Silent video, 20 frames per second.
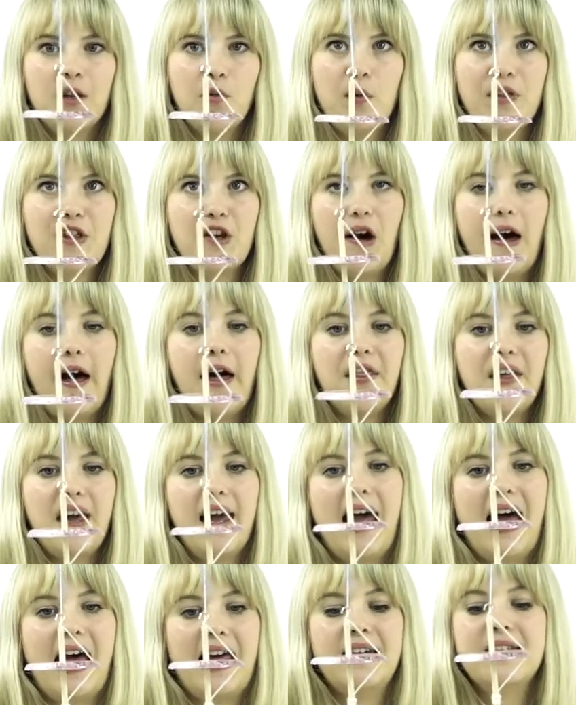With your other
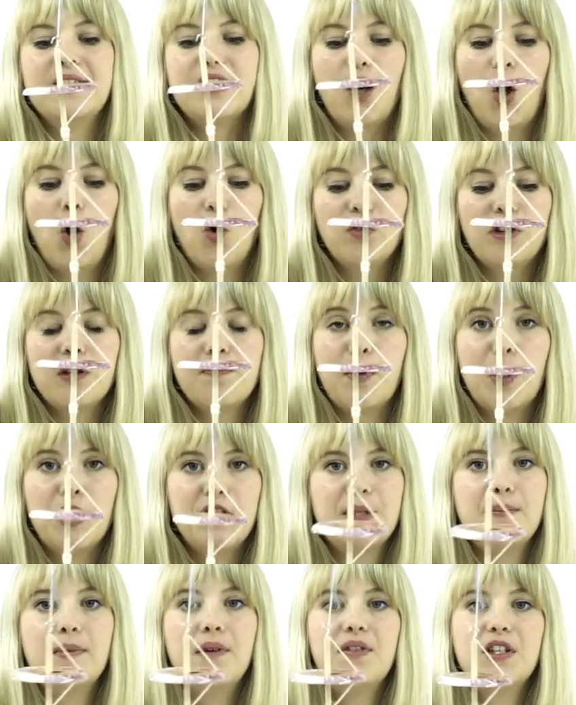hand, hold the
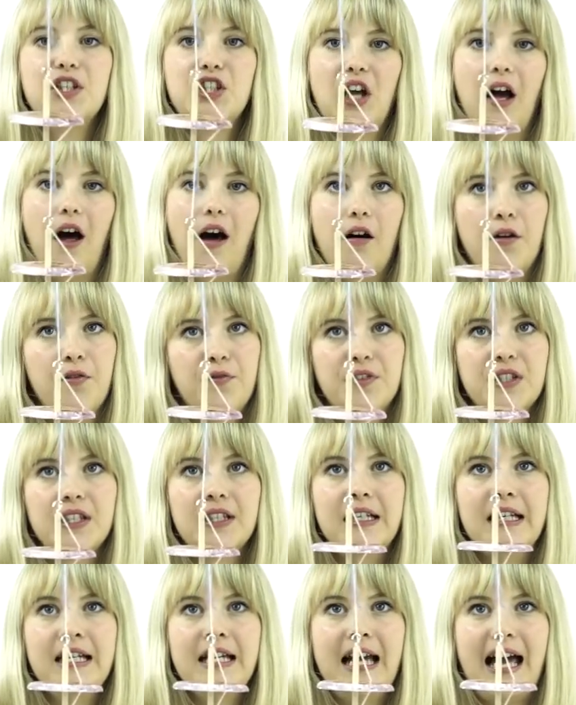bottom of the shaft
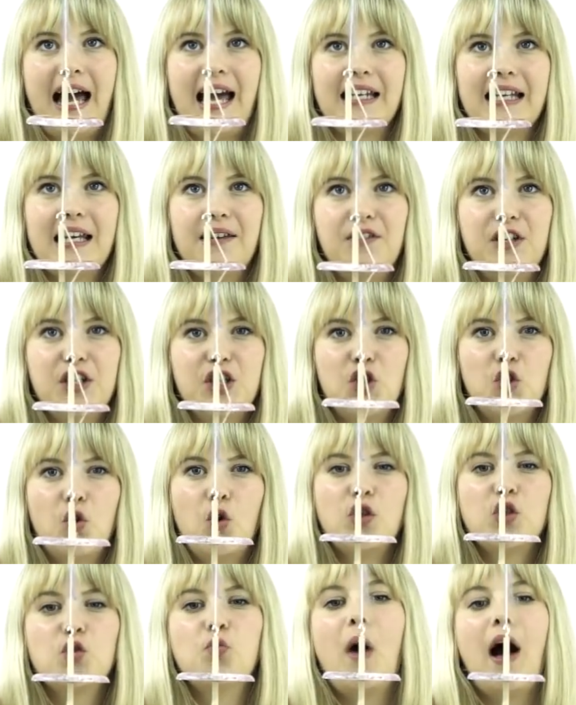and give it a
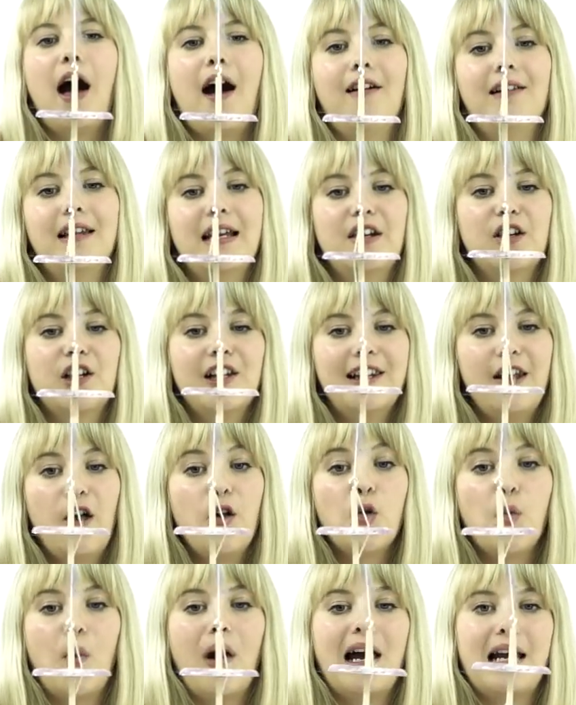short twirl in a
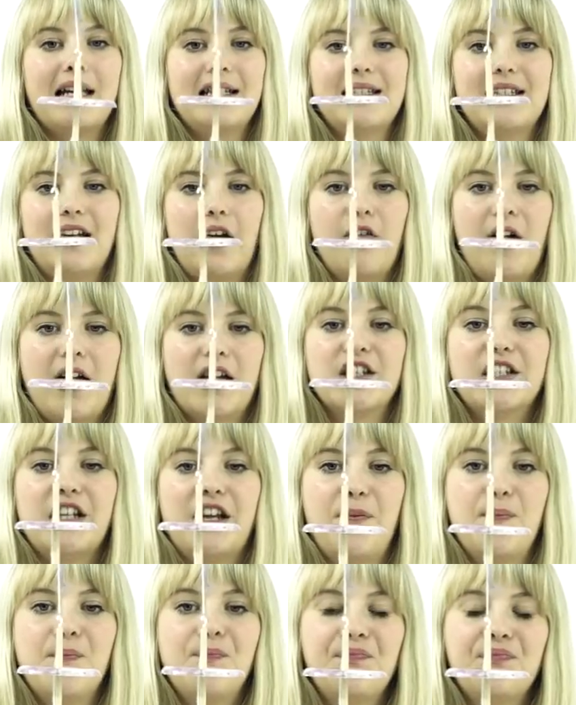clockwise
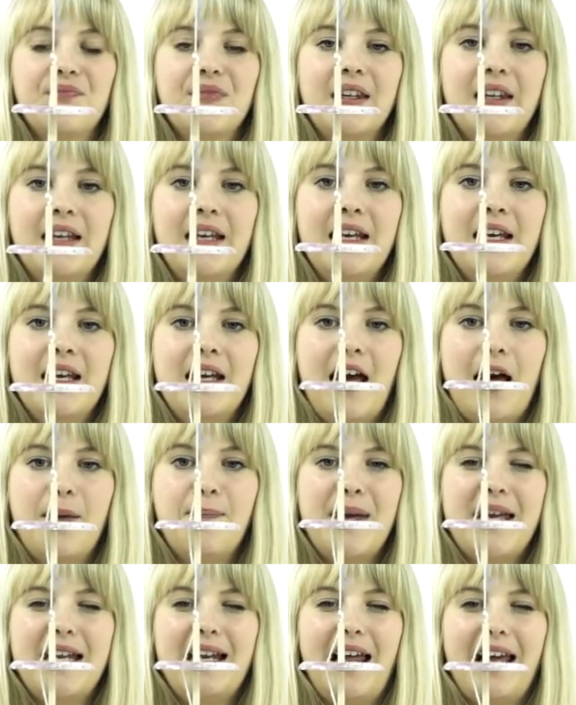direction, a
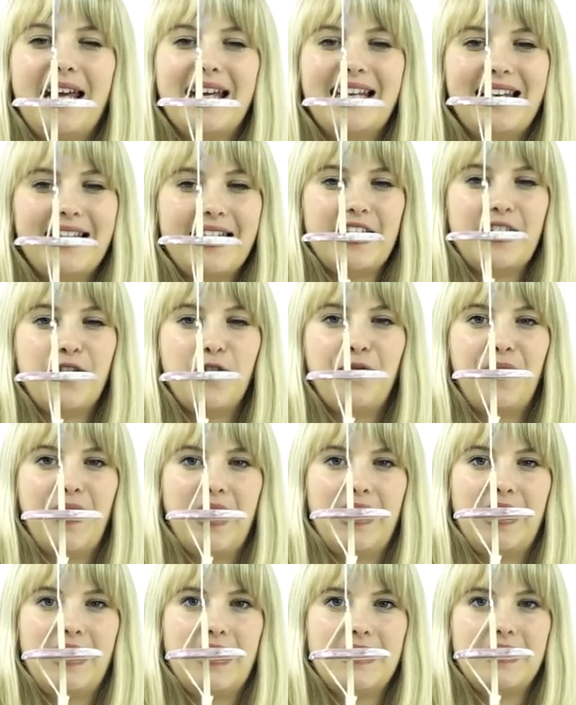bit like clicking your
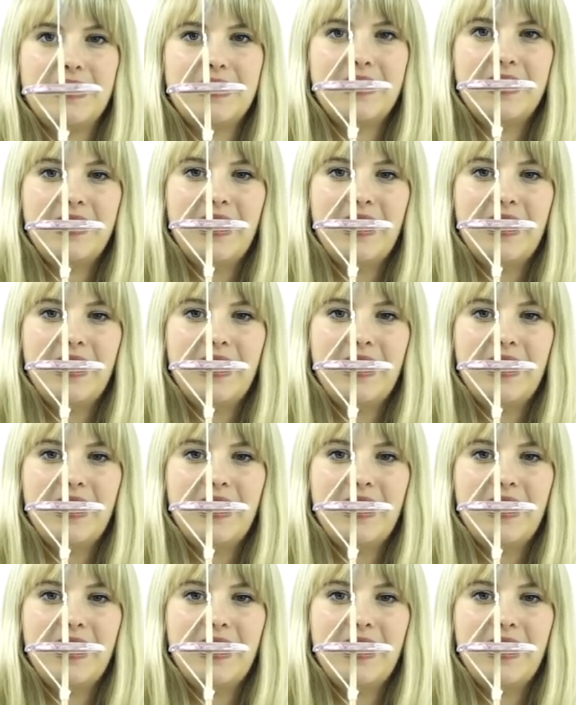fingers,